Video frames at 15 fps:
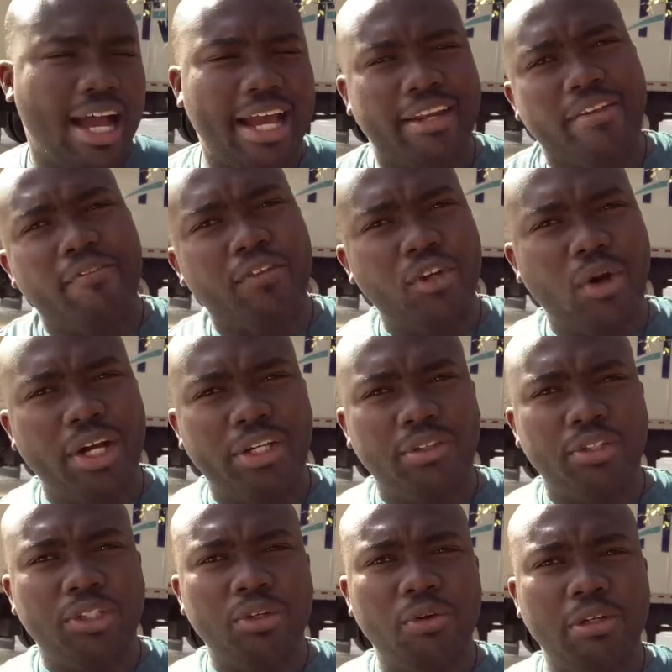I, even though I
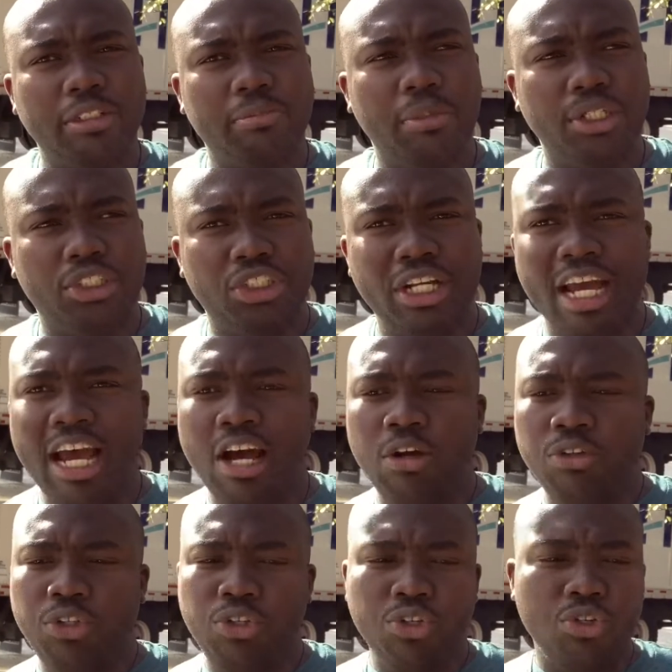don't do as much
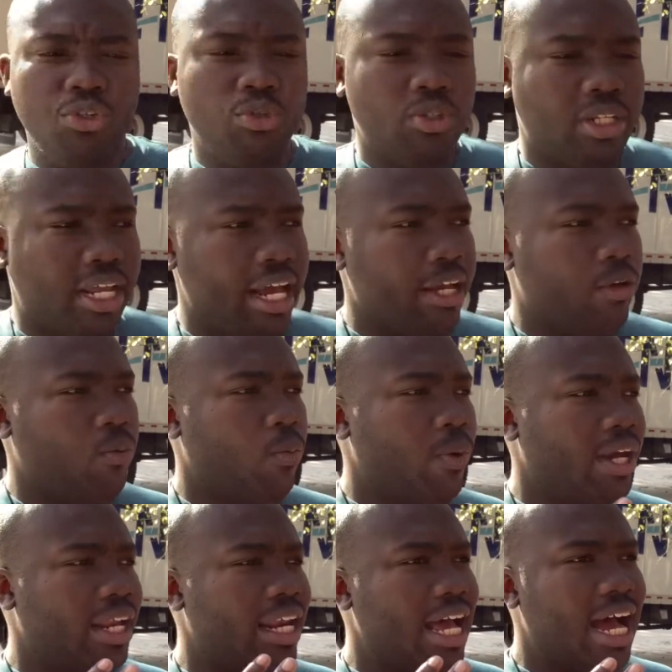now, do you like
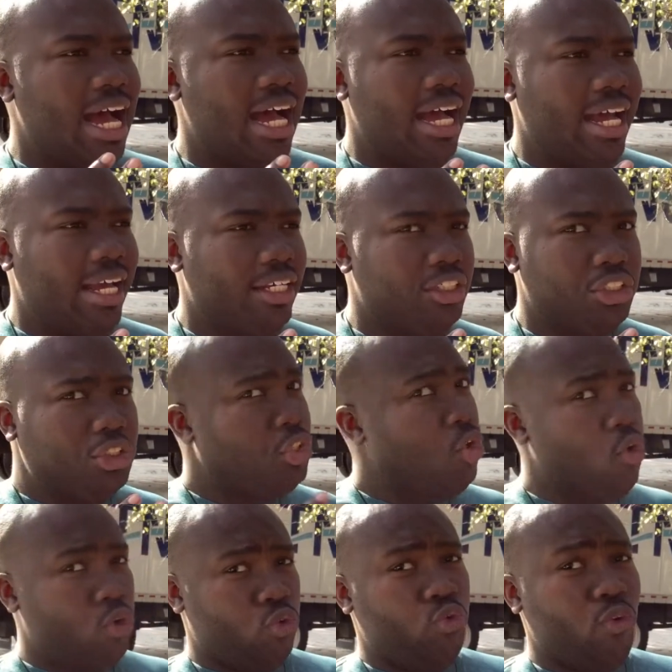when I just go
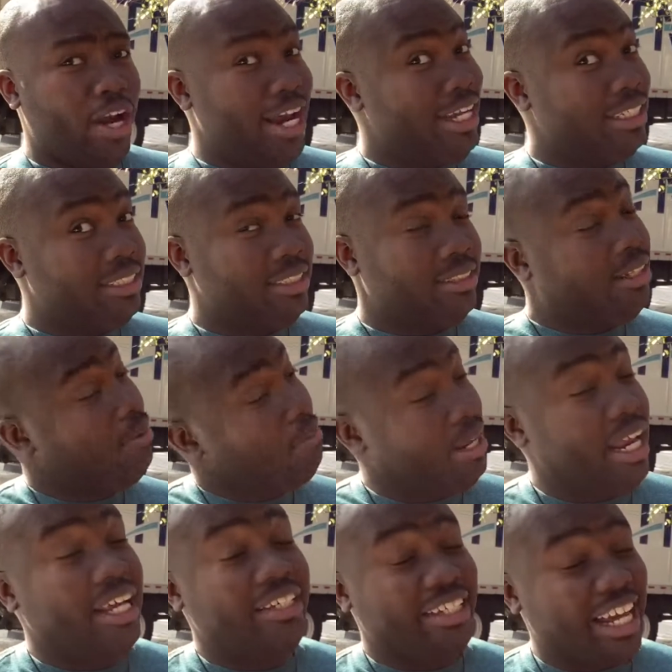on rants? I
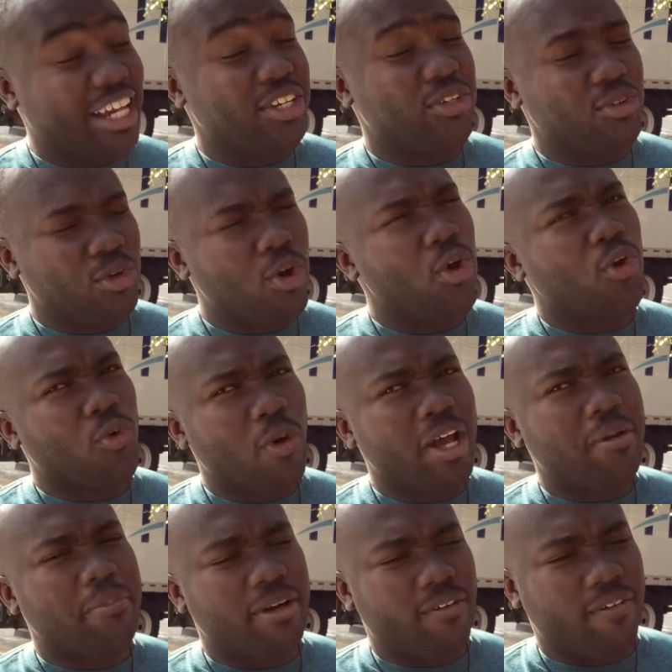mean, I, I do go on
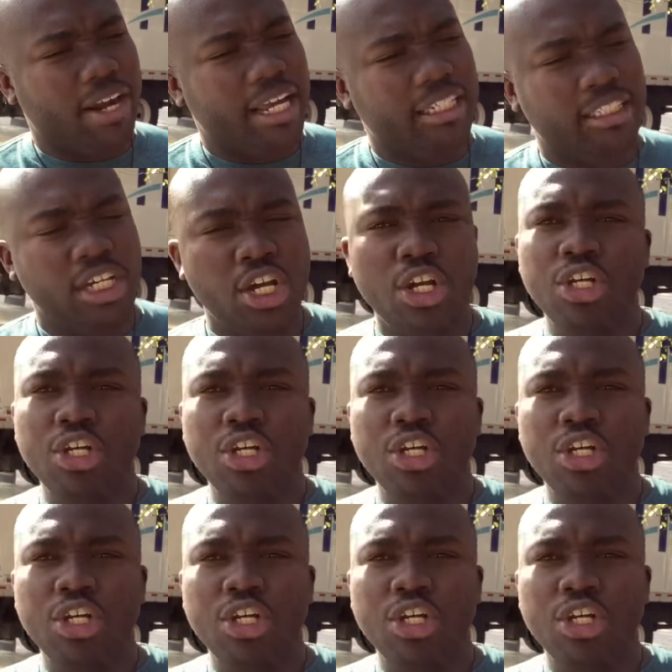quite a bit of rants.